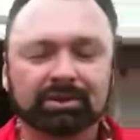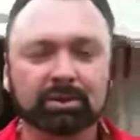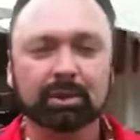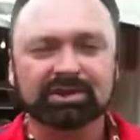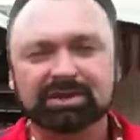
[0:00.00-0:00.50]

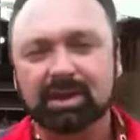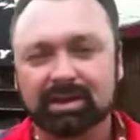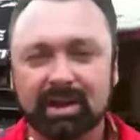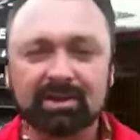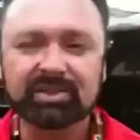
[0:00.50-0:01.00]

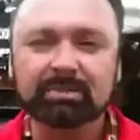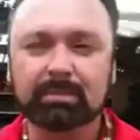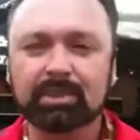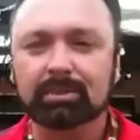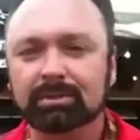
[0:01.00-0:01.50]
Ulexite as a
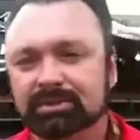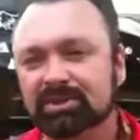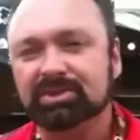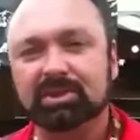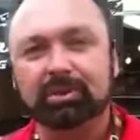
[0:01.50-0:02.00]
mineral
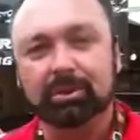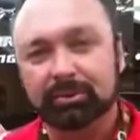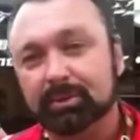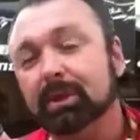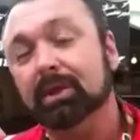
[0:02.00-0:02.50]
does occur
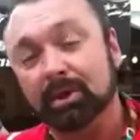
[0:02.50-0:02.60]
throughout